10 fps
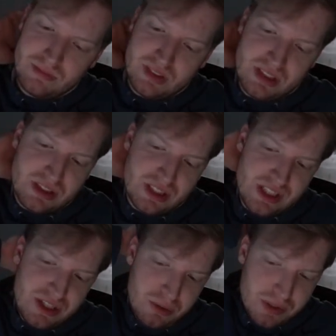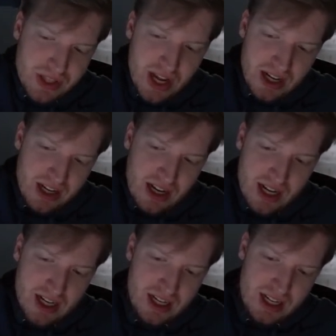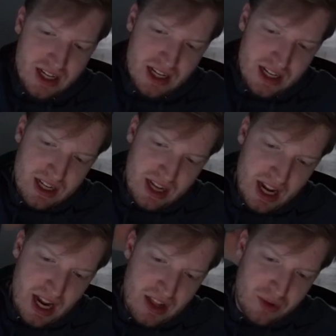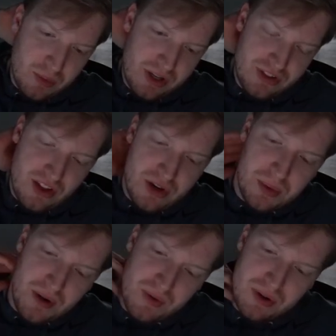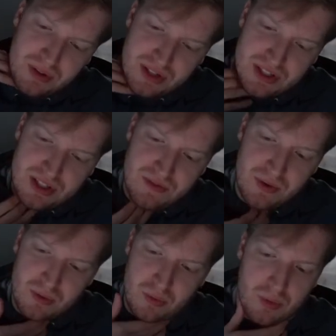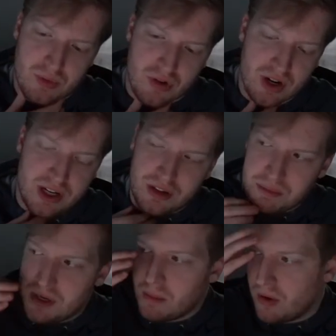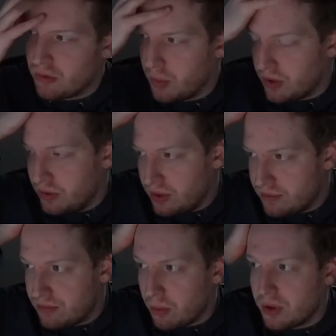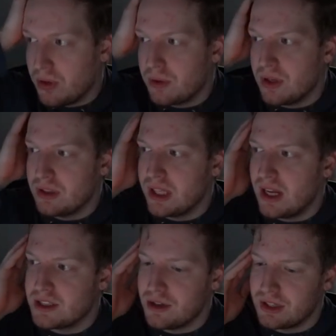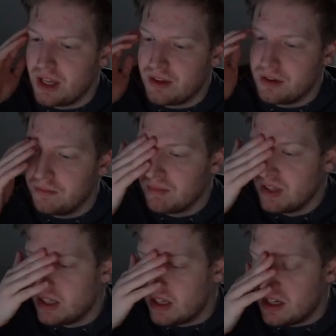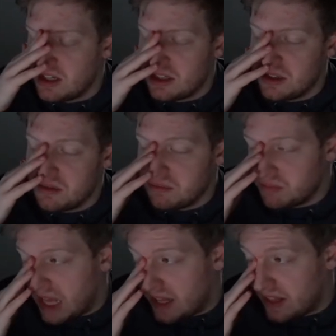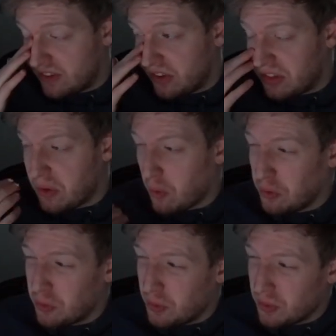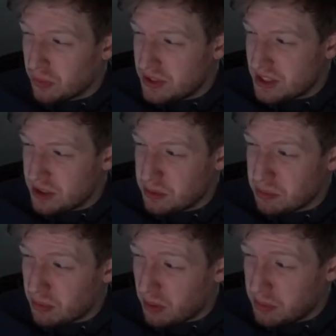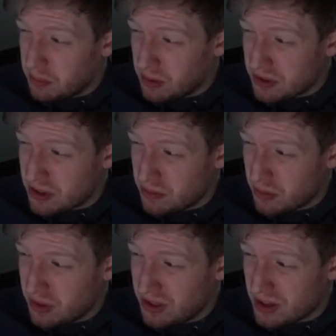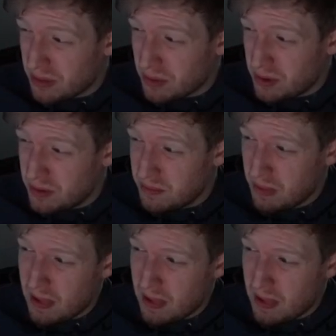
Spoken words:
The deal with that guy, and the reason that you would ever do this is if you're trying to kill the mini boss quickly and forego killing the ads altogether. That's like the only real reason that you would probably pull a Stoneborn into that room.